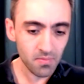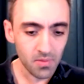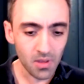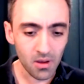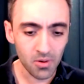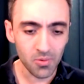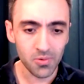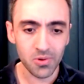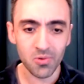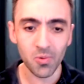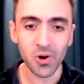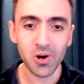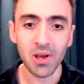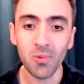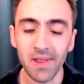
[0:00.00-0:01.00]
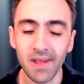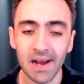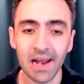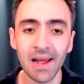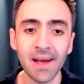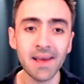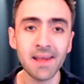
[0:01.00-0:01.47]
I was working with a
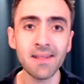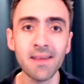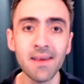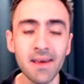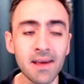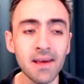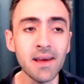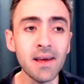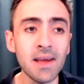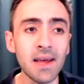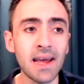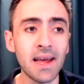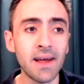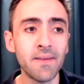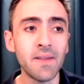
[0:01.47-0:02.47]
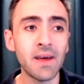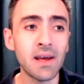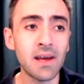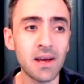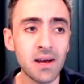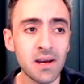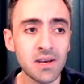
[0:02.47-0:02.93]
client, and
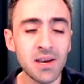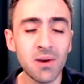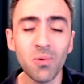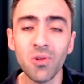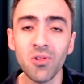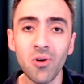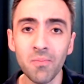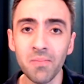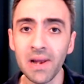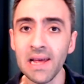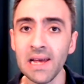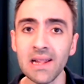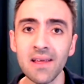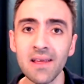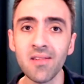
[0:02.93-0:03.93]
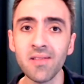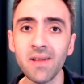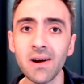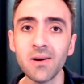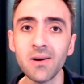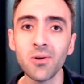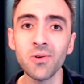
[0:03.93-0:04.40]
she was completely
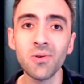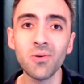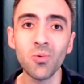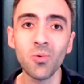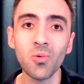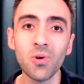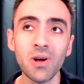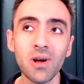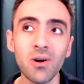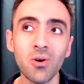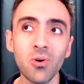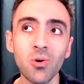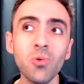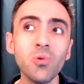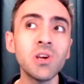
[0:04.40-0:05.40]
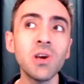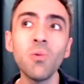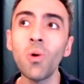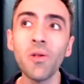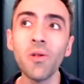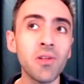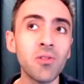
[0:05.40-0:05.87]
stuck on who she
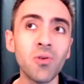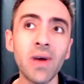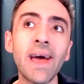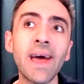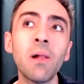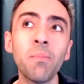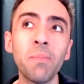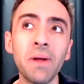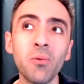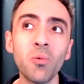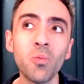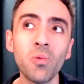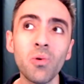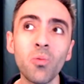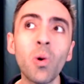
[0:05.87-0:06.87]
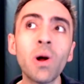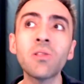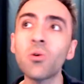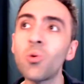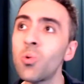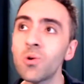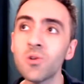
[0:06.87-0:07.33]
wanted to help and
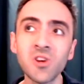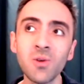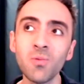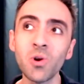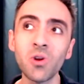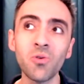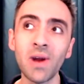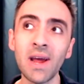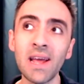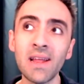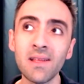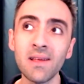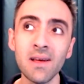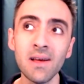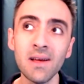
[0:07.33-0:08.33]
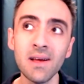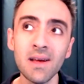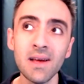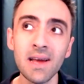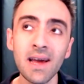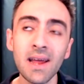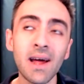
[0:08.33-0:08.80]
what course she would create.
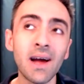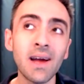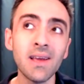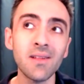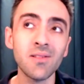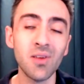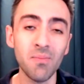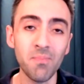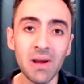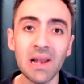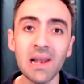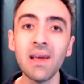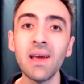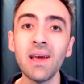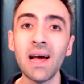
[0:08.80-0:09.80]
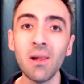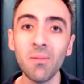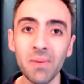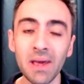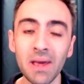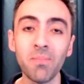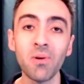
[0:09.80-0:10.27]
And I typically help
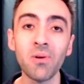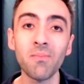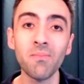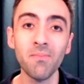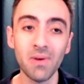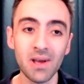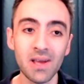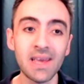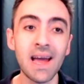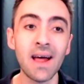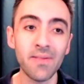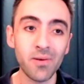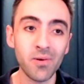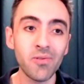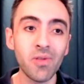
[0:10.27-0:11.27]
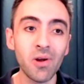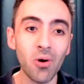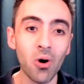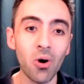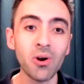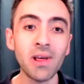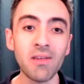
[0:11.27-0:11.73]
people gather their
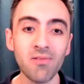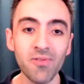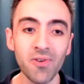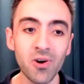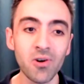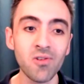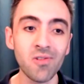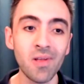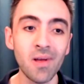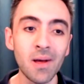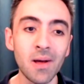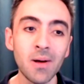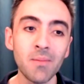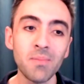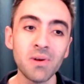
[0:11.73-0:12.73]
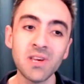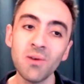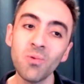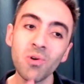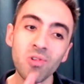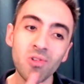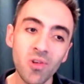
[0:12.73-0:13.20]
audience first, but she
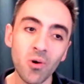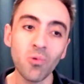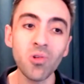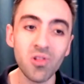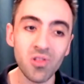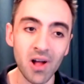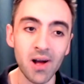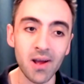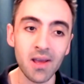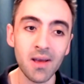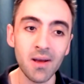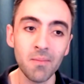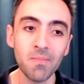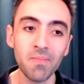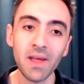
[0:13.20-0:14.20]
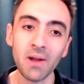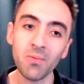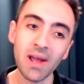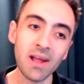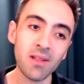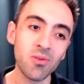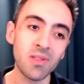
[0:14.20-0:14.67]
was so stuck that we
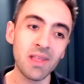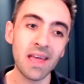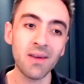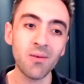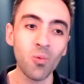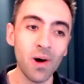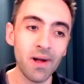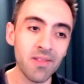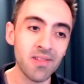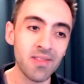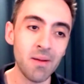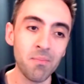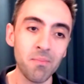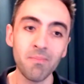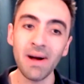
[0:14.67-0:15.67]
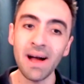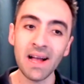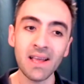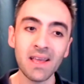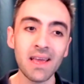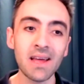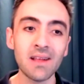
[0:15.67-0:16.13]
had to take one step
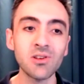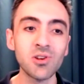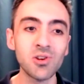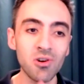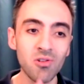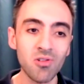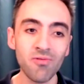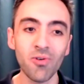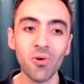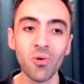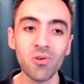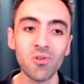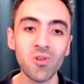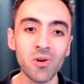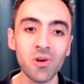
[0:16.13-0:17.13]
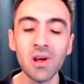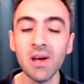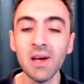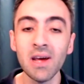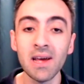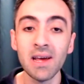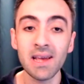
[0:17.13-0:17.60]
back and just focus on
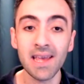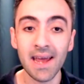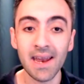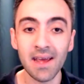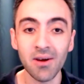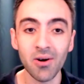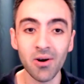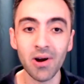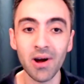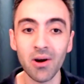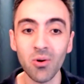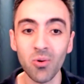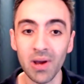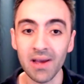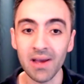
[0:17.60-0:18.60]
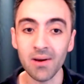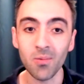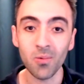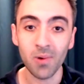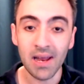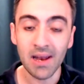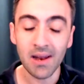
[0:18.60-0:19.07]
getting her a quick
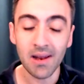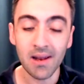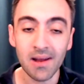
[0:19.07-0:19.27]
win.